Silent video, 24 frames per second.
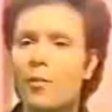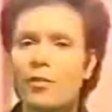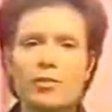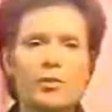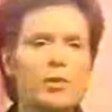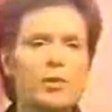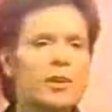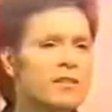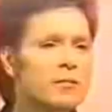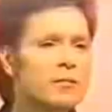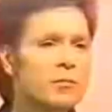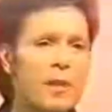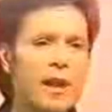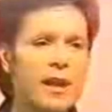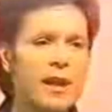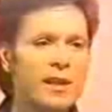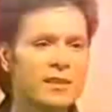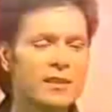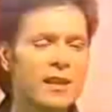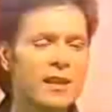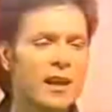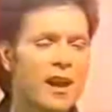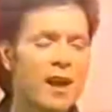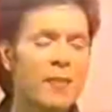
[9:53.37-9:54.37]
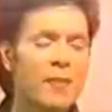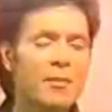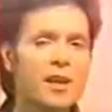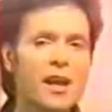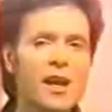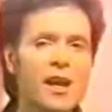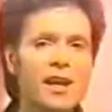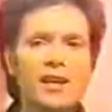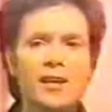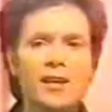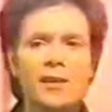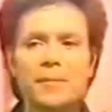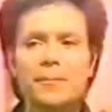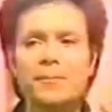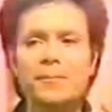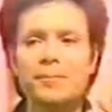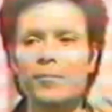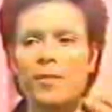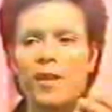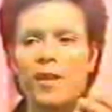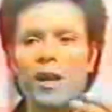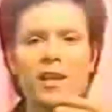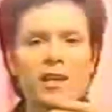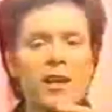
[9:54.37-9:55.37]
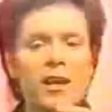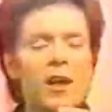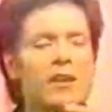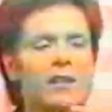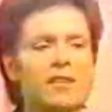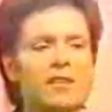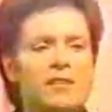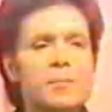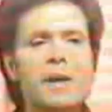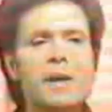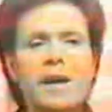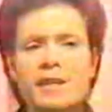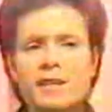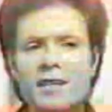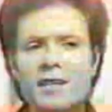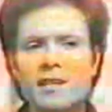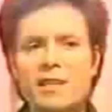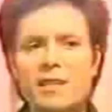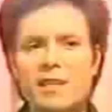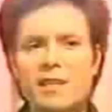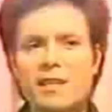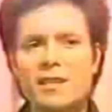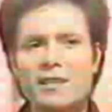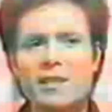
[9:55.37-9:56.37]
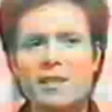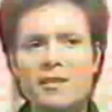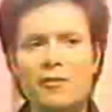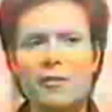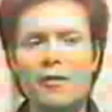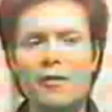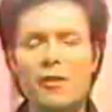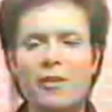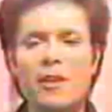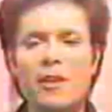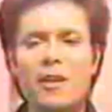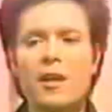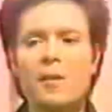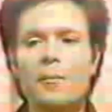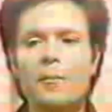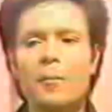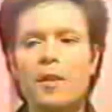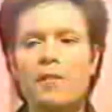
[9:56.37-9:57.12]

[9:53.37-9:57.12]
But you expect that. I mean, I I can't expect anything different.